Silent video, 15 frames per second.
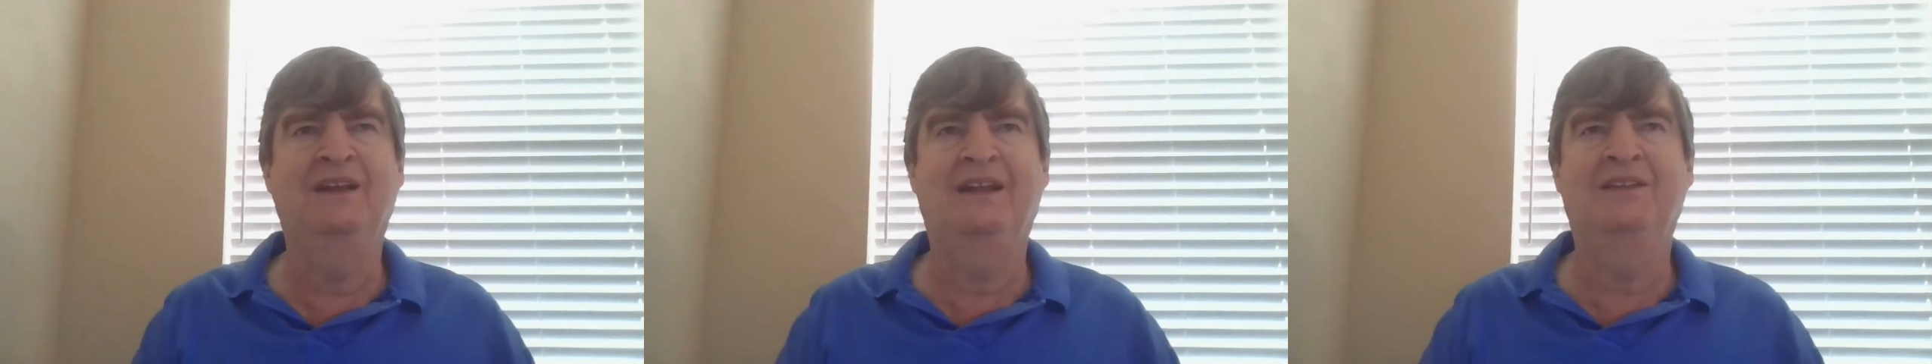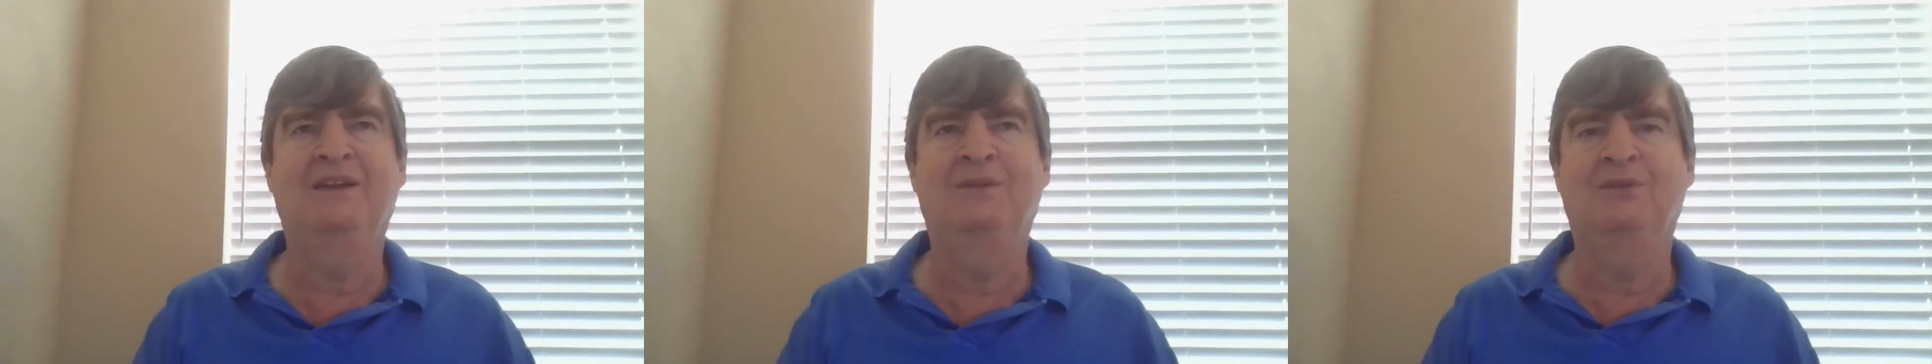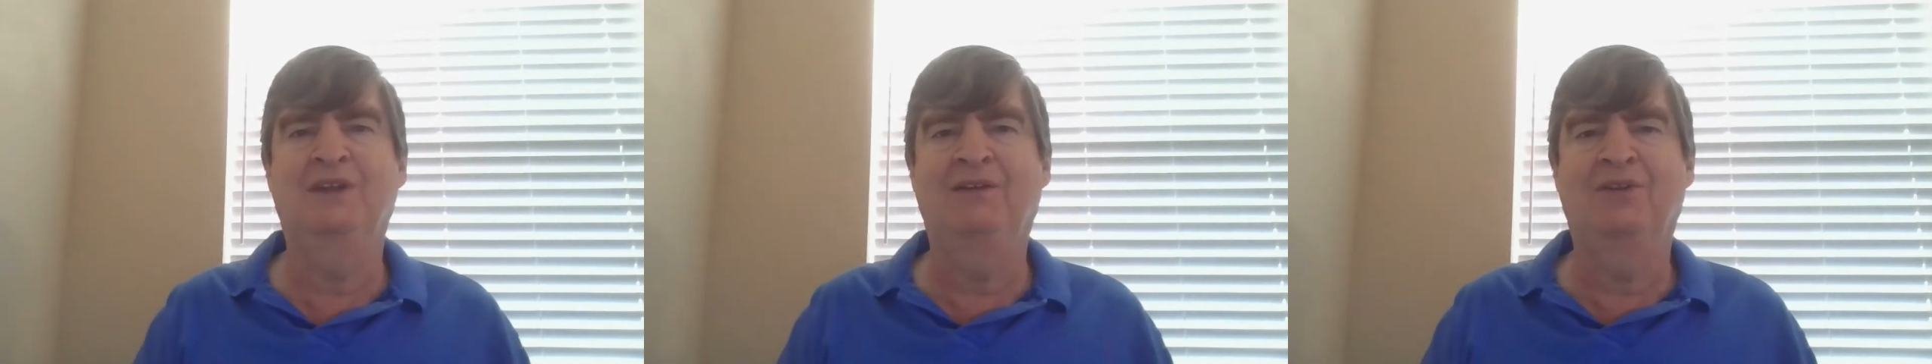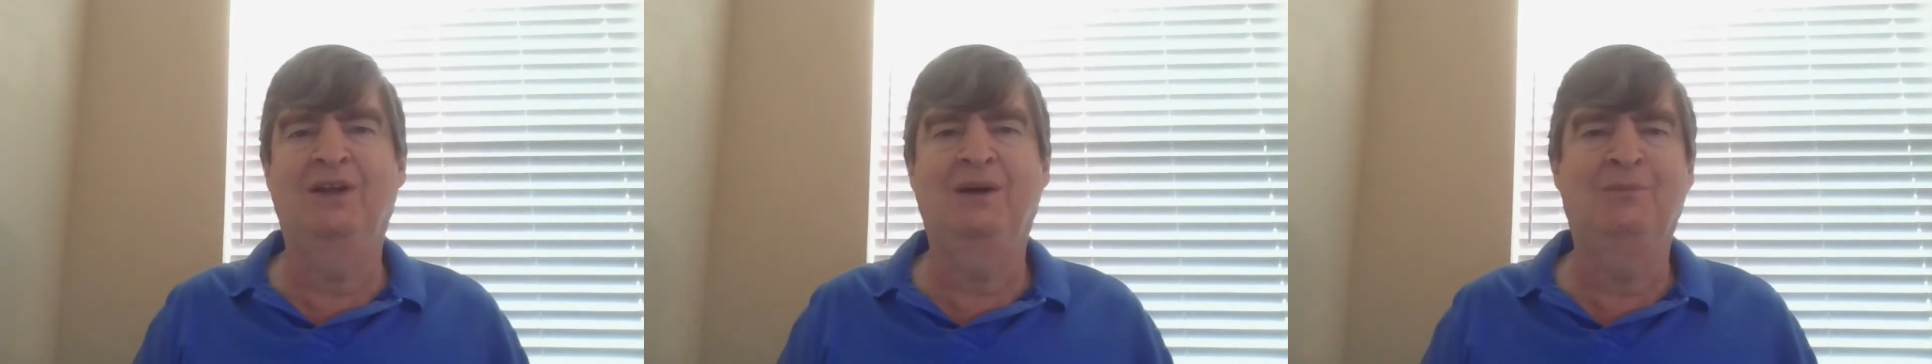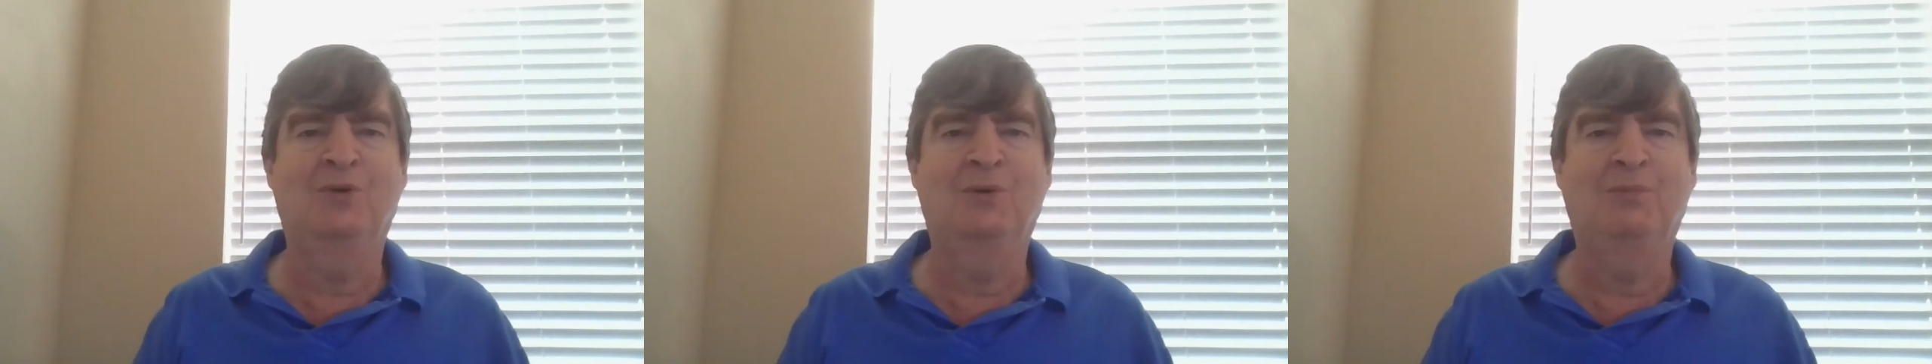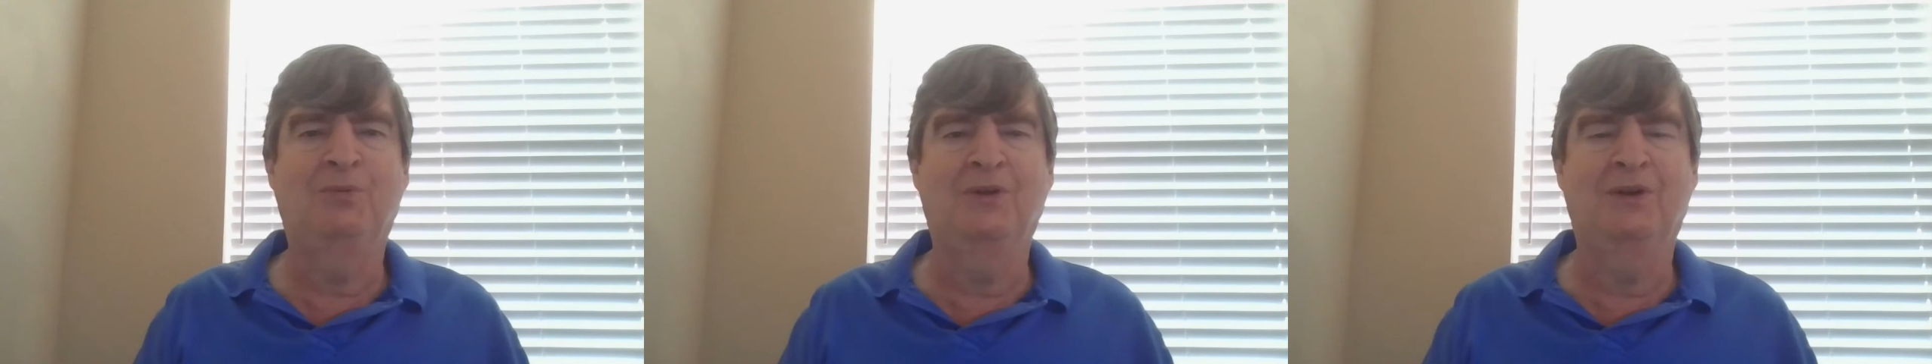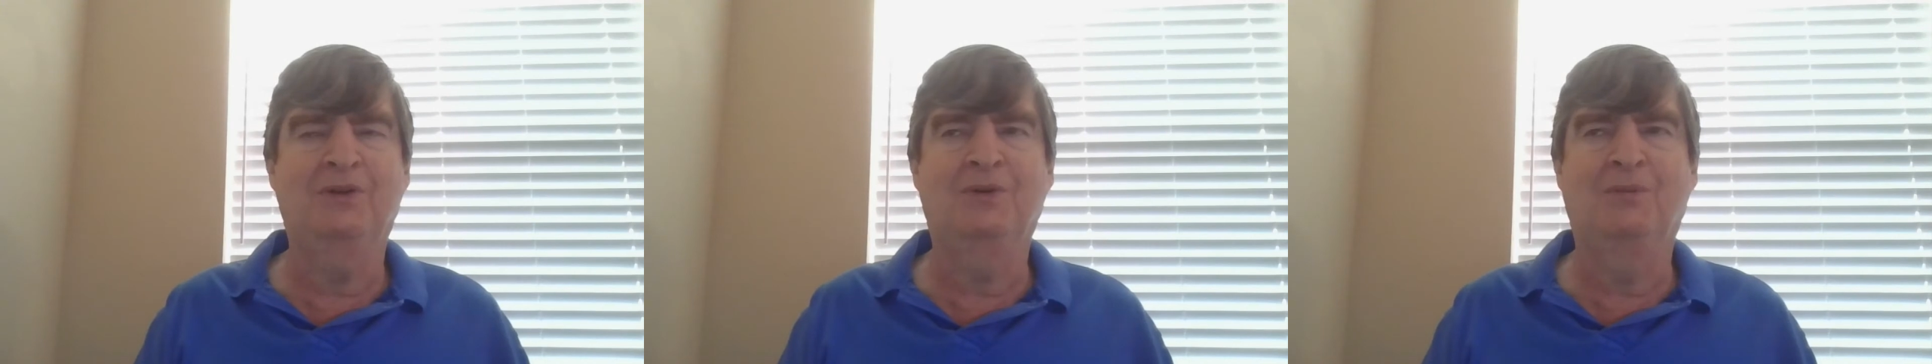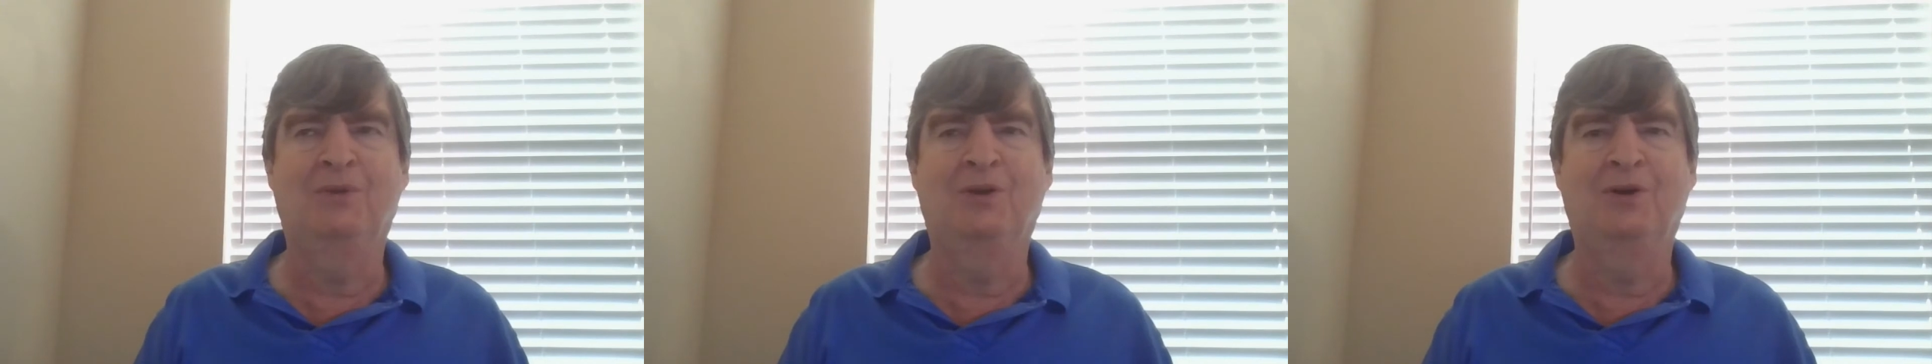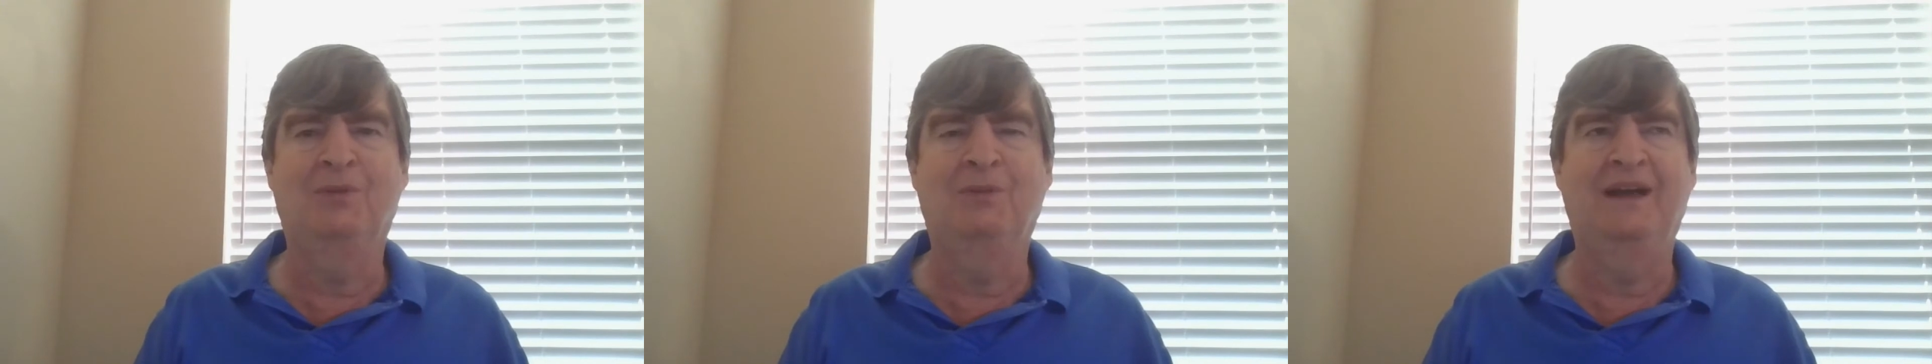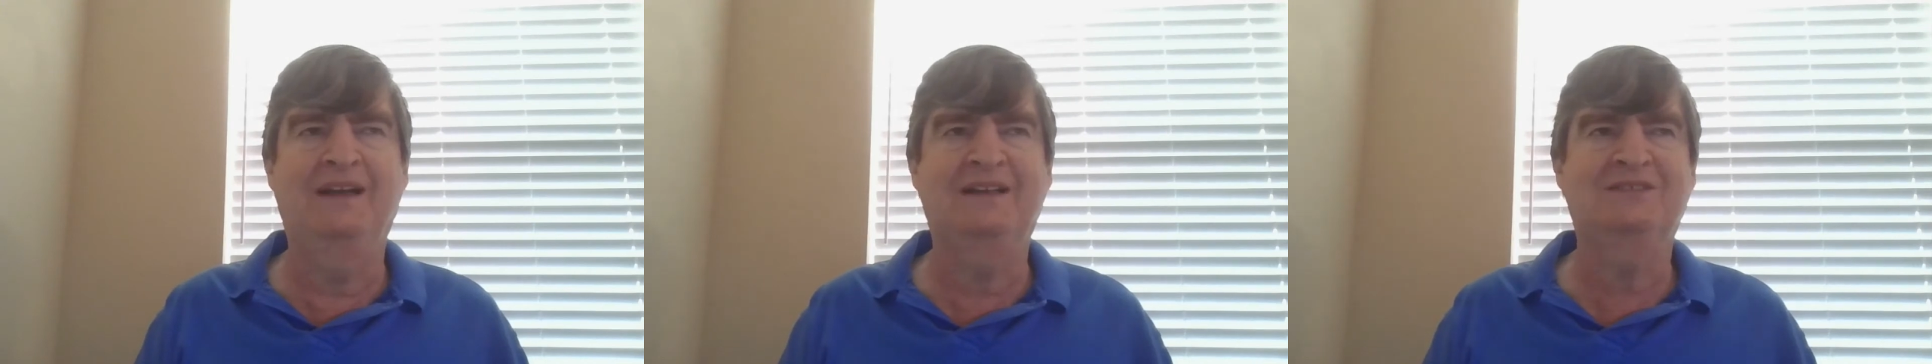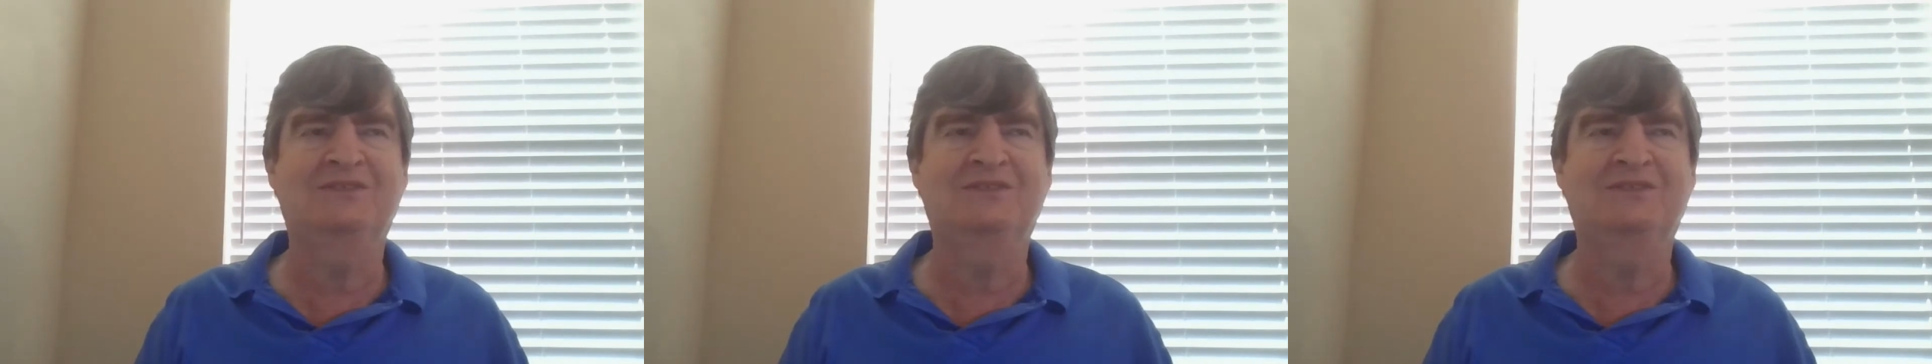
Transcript: and I think would have a lot more political blowback.